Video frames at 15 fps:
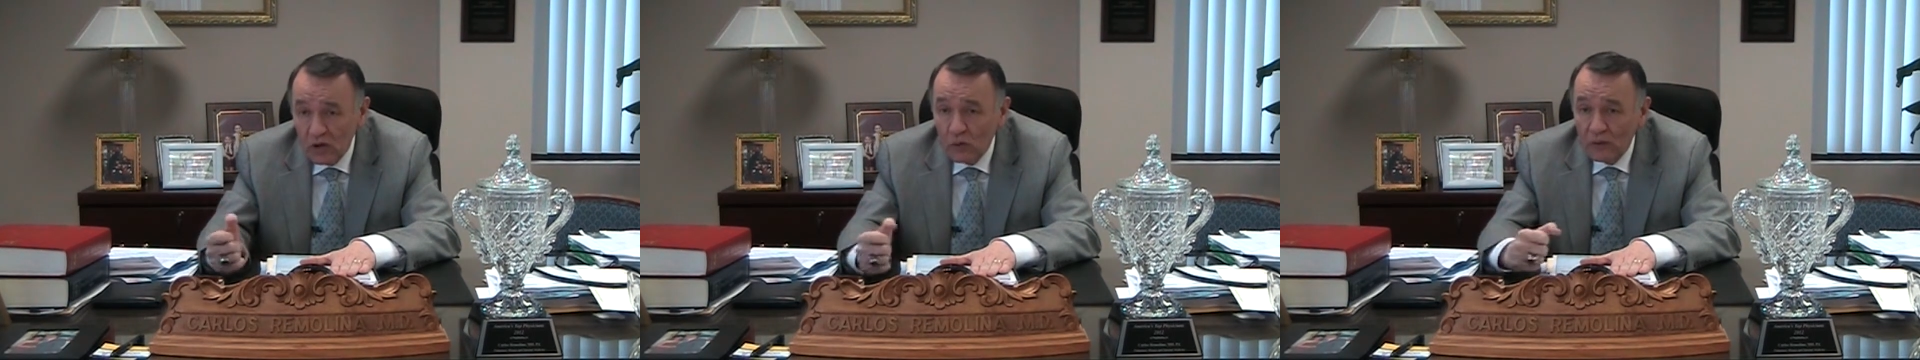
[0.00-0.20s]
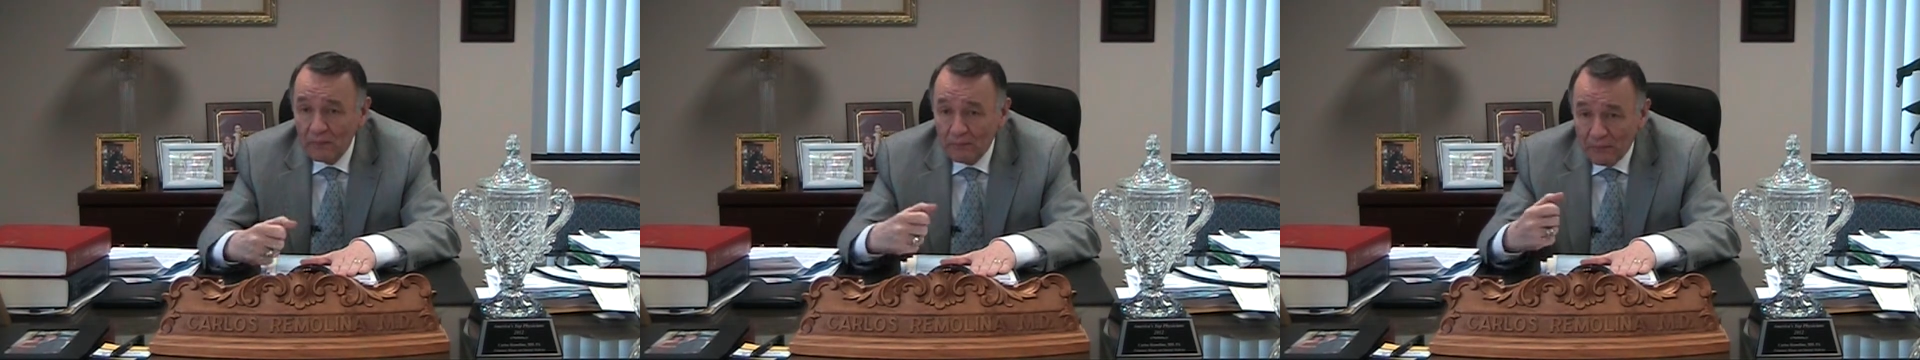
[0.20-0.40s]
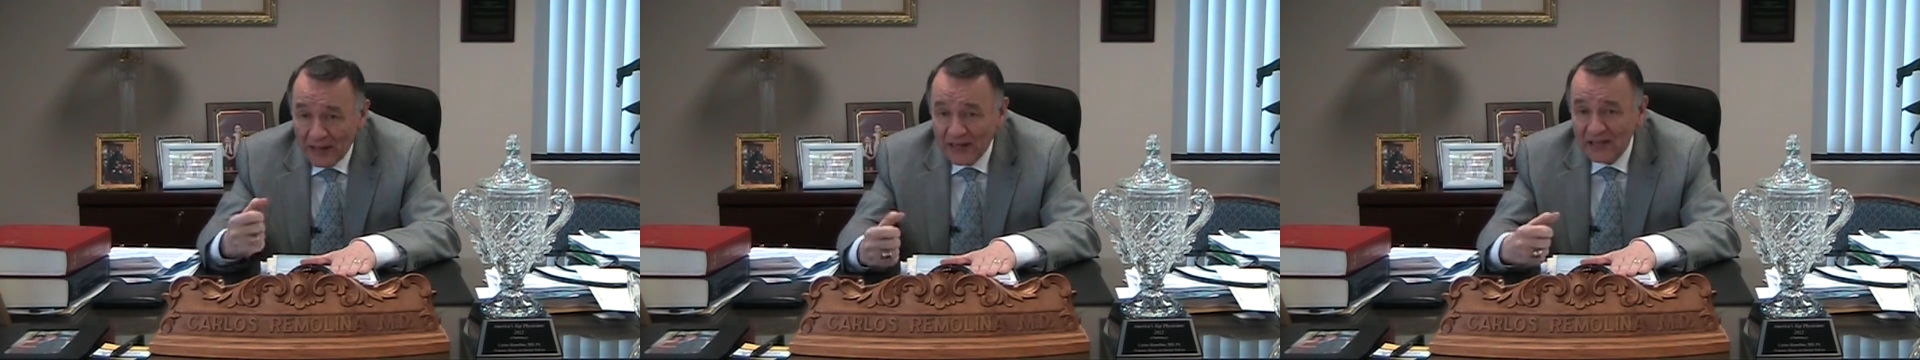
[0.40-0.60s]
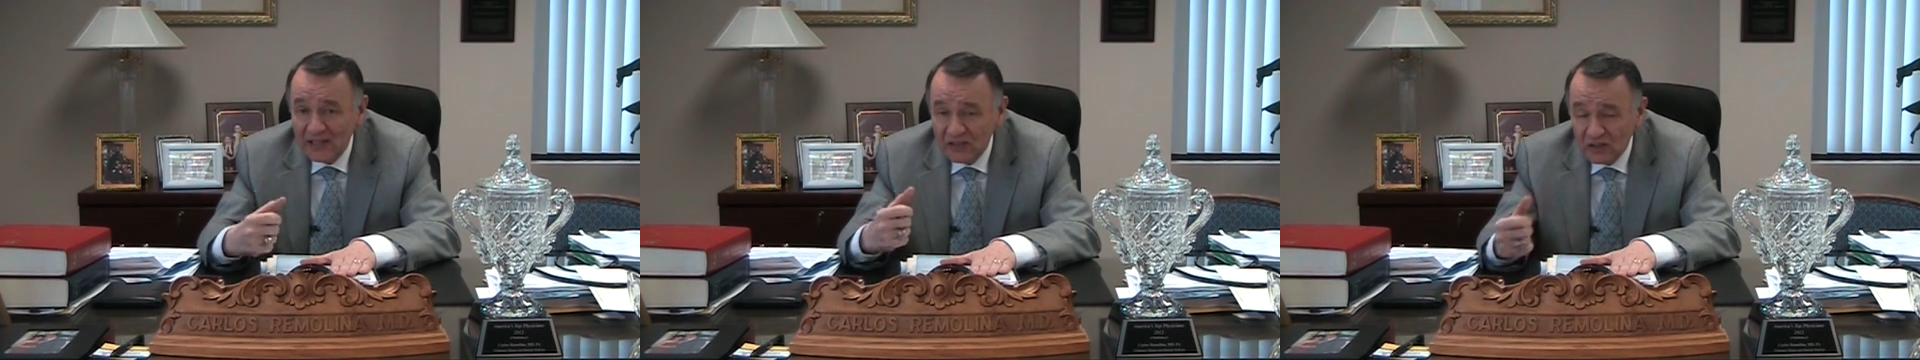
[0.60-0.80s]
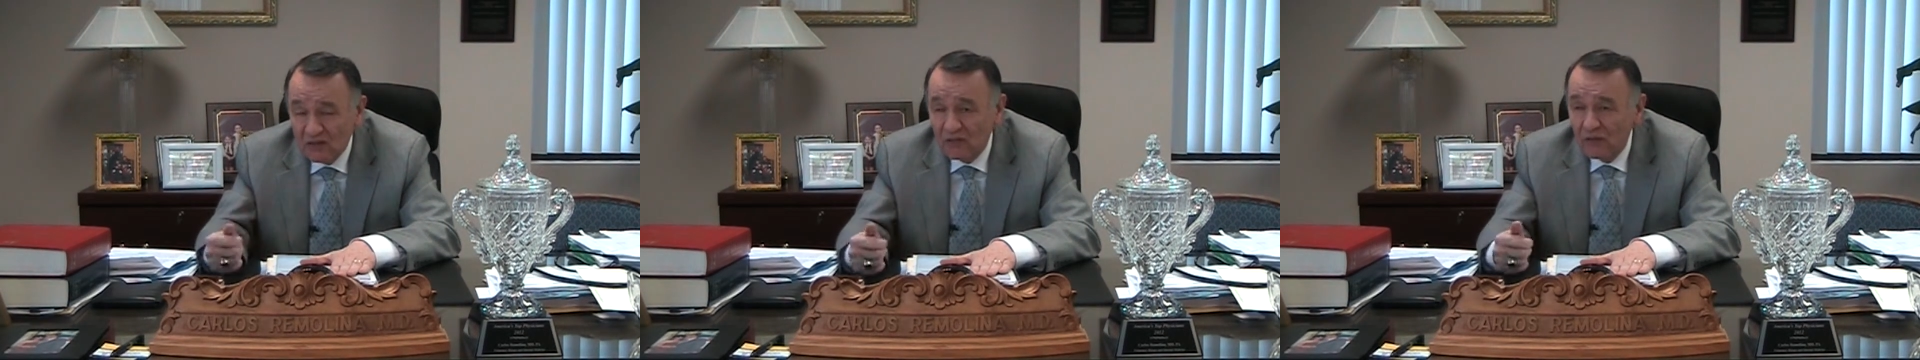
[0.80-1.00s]
with pain and
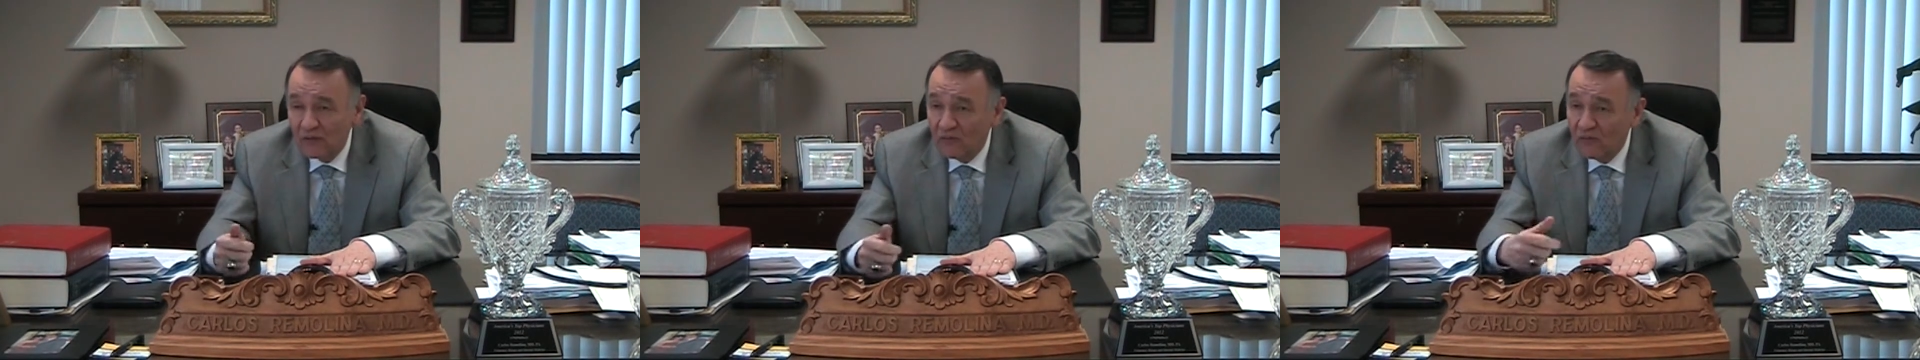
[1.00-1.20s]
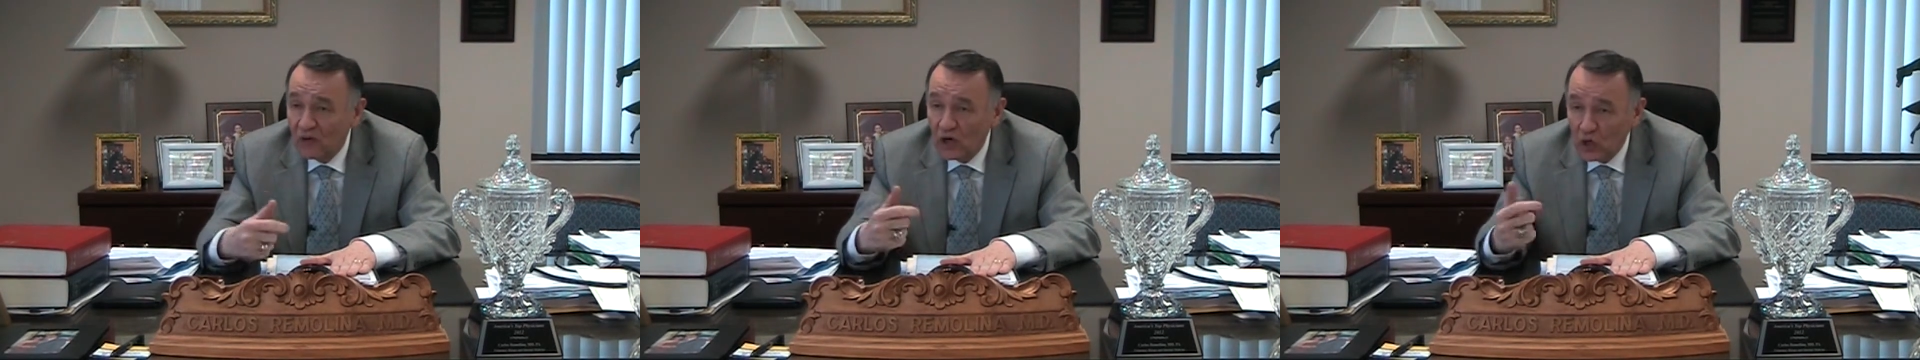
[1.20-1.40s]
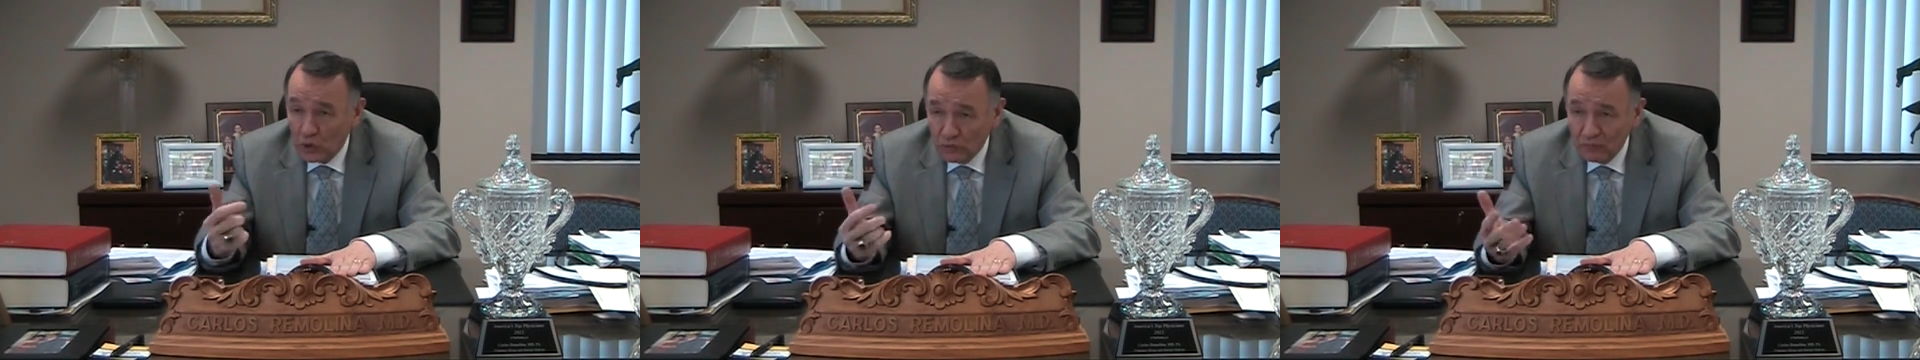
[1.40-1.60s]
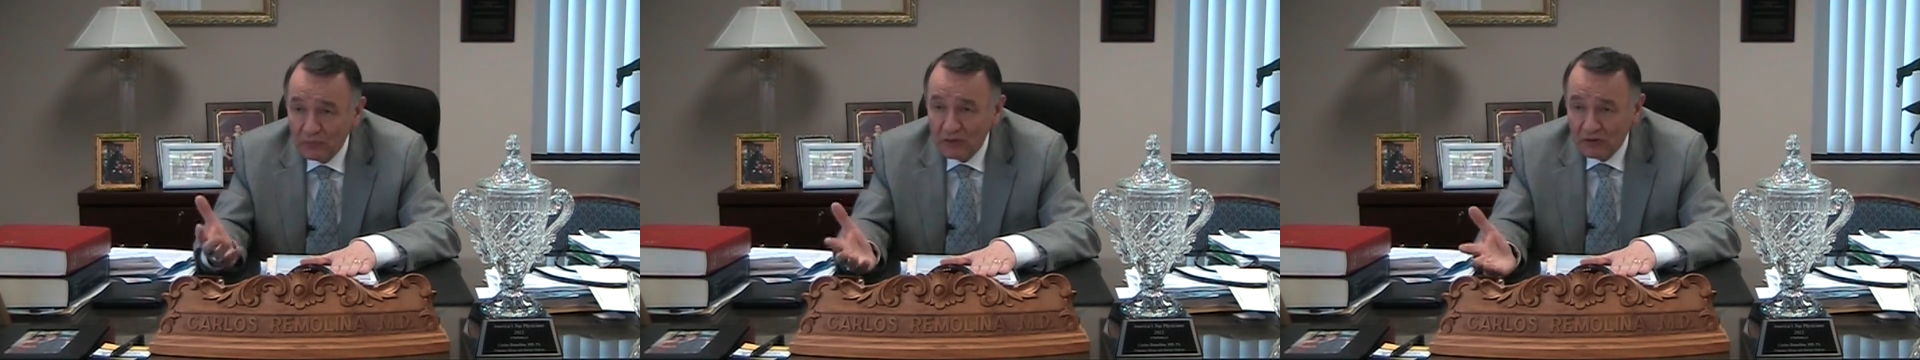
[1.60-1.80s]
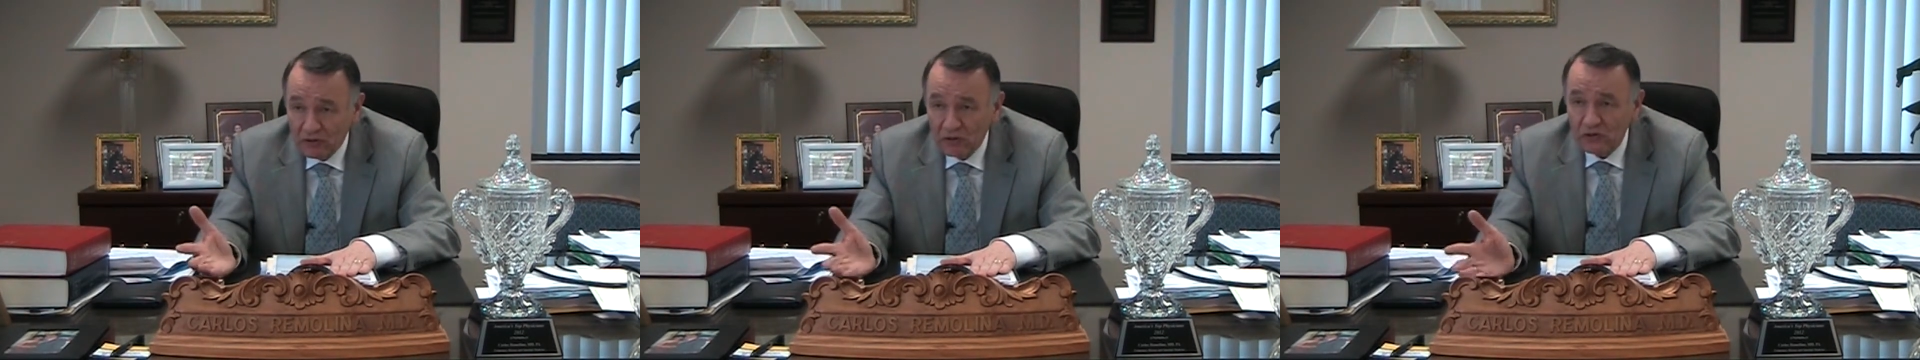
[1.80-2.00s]
suffering for a long
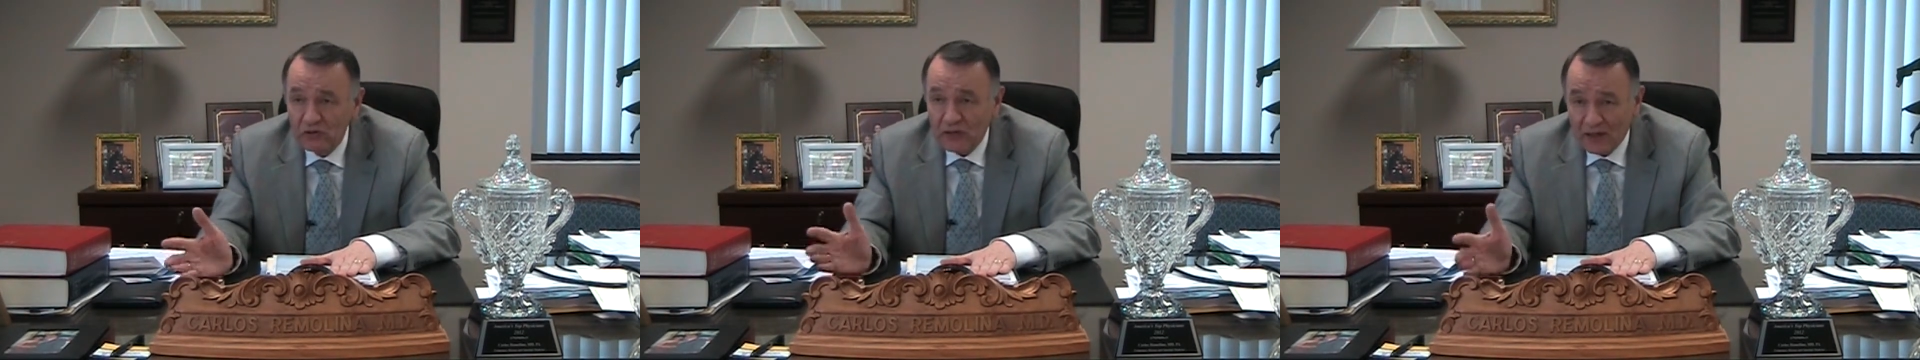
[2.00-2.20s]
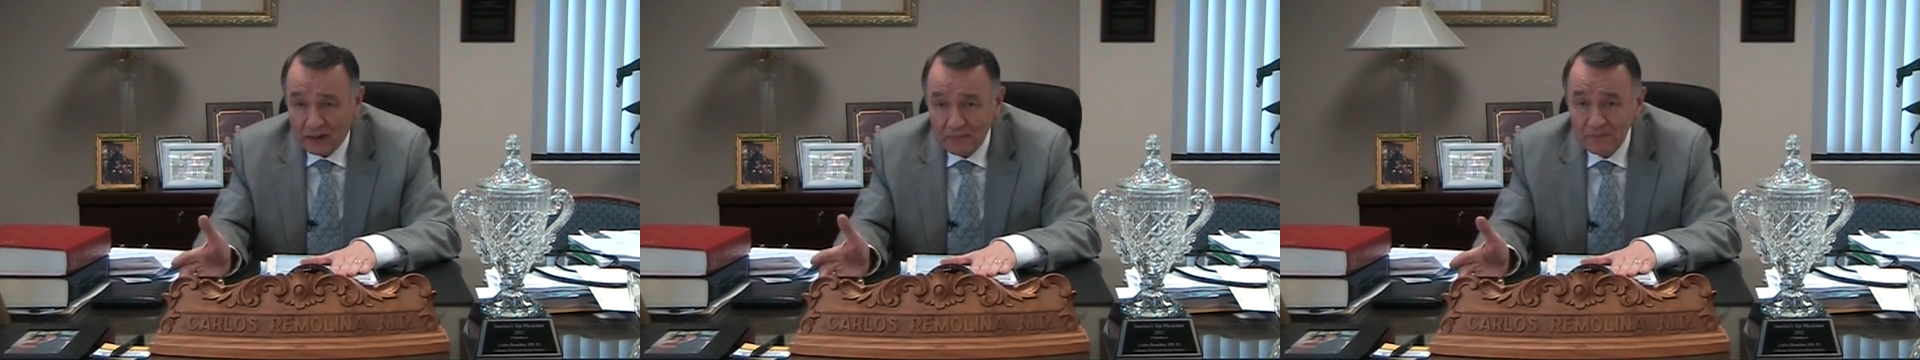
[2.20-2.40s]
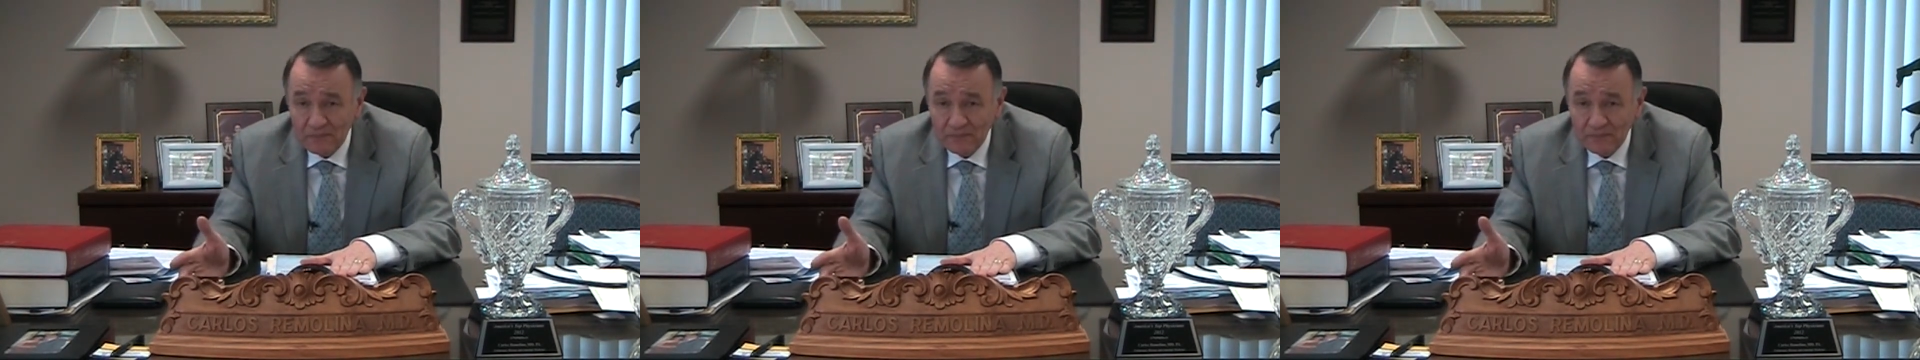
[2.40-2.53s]
period of time.